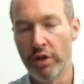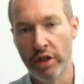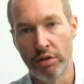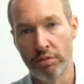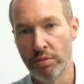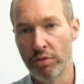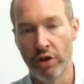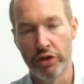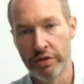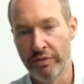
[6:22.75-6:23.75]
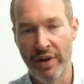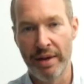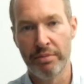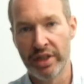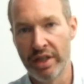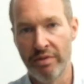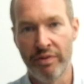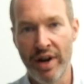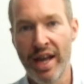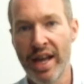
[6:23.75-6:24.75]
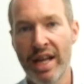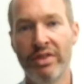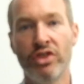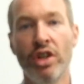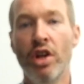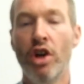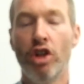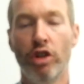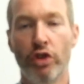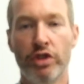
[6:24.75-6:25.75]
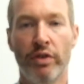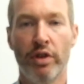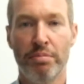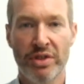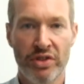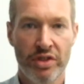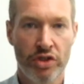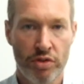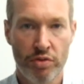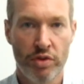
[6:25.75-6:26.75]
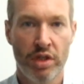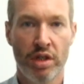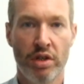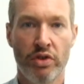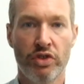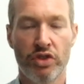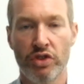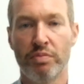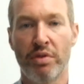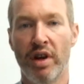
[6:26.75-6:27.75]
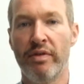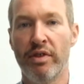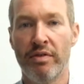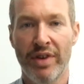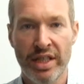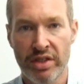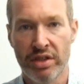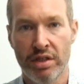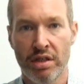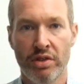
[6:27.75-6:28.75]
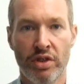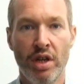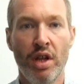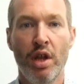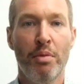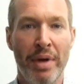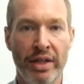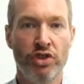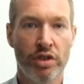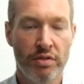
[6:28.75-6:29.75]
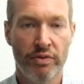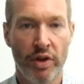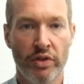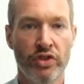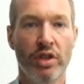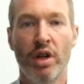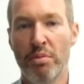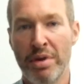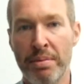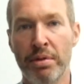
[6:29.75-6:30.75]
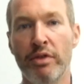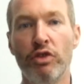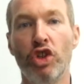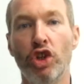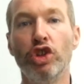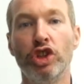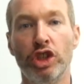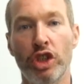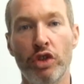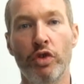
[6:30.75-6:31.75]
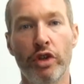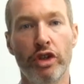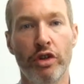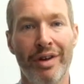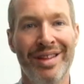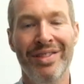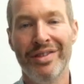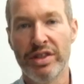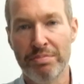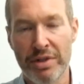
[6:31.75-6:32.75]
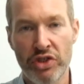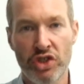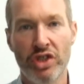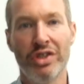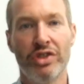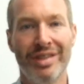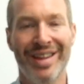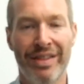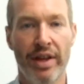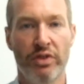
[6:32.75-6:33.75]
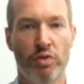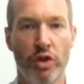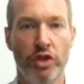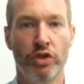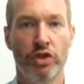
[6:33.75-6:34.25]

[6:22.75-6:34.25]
lots of family and friends, lots of other business owners, just private investors, pension funds, people who've got to know that you're in this business and that's what you'll do.